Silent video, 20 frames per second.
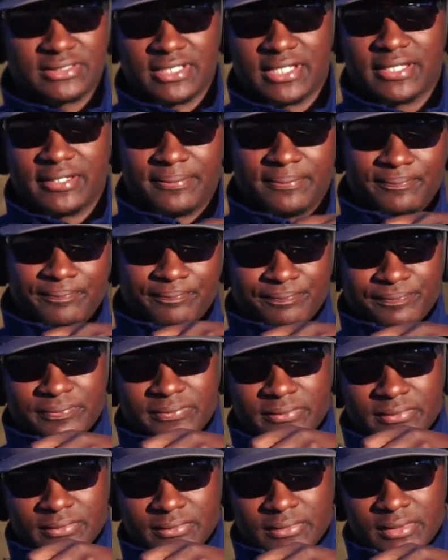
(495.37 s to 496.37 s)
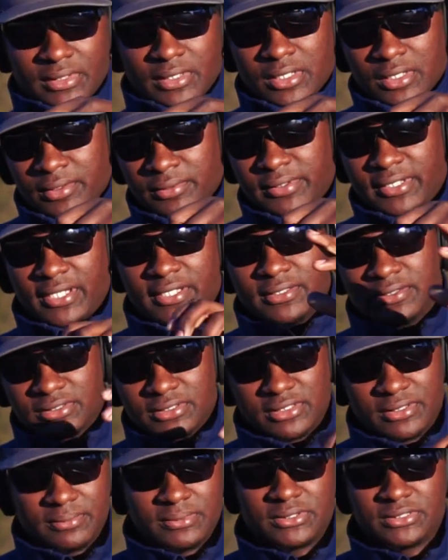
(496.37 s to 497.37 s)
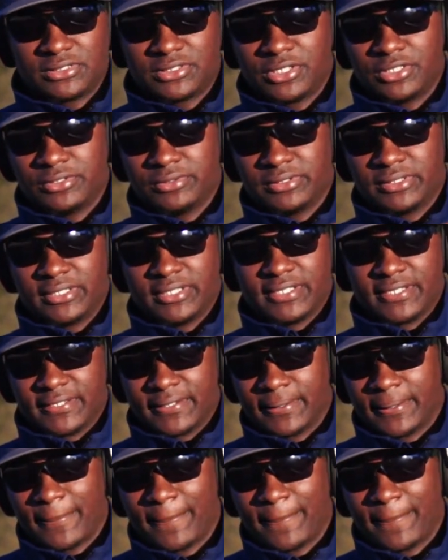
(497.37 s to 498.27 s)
time. Okay, so let me show you again.